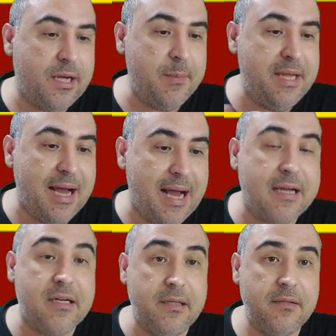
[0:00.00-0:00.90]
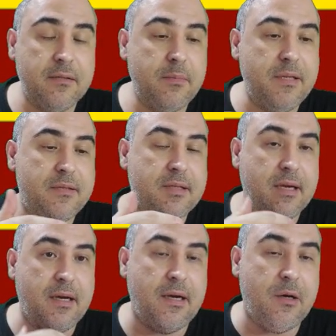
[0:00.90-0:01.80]
Kamiya haku means
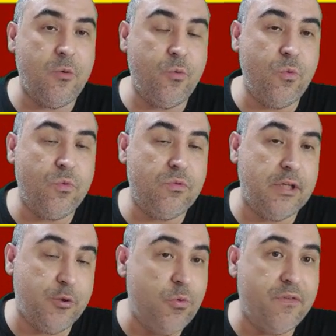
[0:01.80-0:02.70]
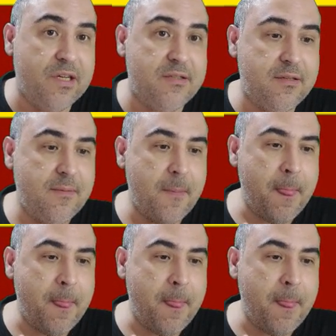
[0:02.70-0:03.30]
the two of us.